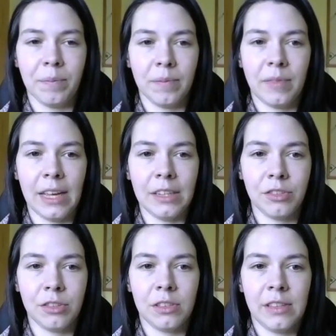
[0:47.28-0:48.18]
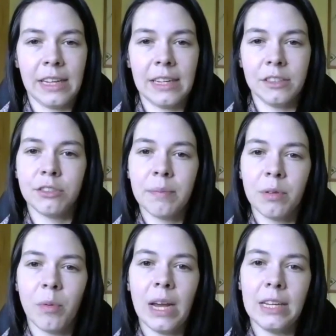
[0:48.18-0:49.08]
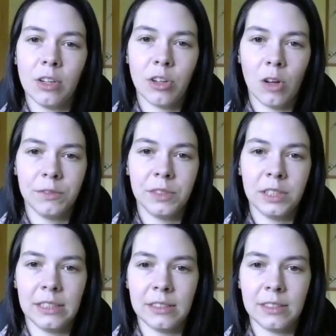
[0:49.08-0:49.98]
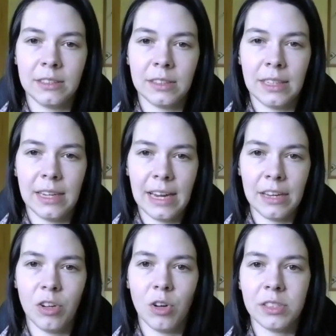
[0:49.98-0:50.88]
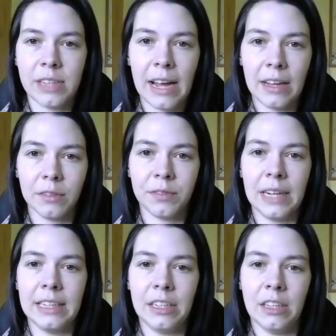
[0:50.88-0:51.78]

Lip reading: they can strip away your confidence in yourself and